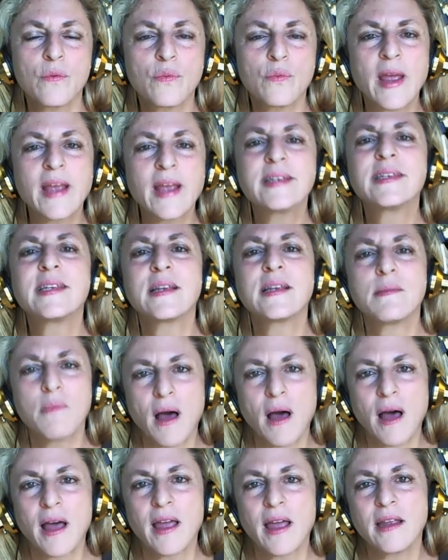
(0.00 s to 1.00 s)
racing
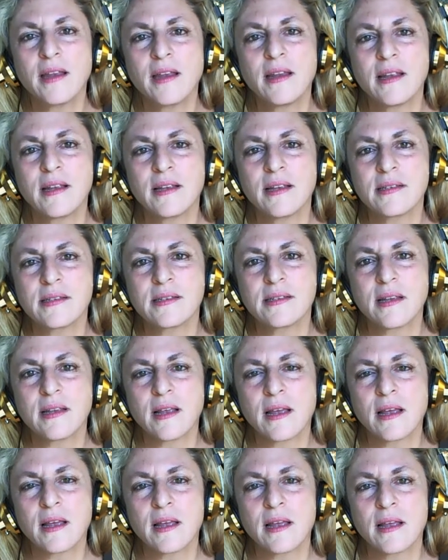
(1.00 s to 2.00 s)
mind is
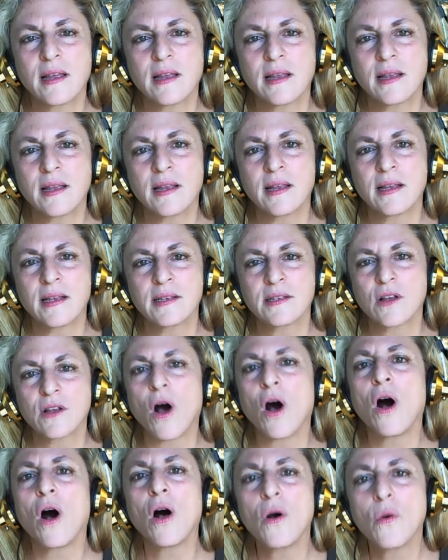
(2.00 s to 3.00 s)

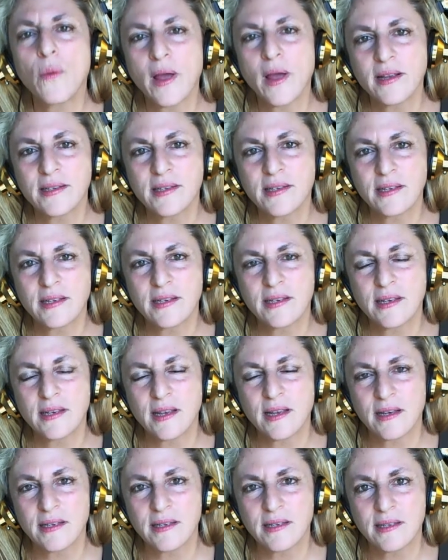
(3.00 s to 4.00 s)
always
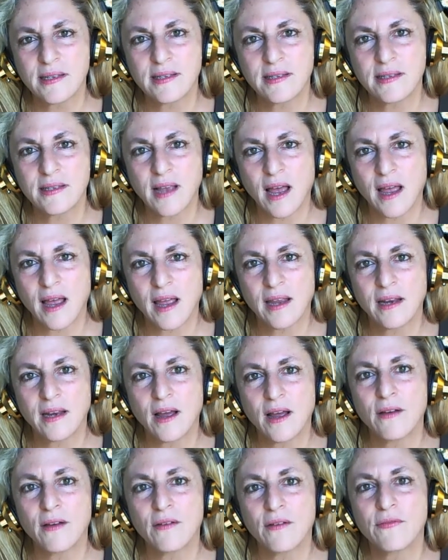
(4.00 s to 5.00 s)
a sign
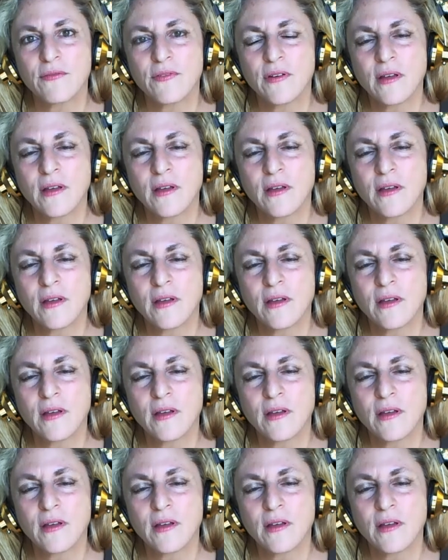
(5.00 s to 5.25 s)
of,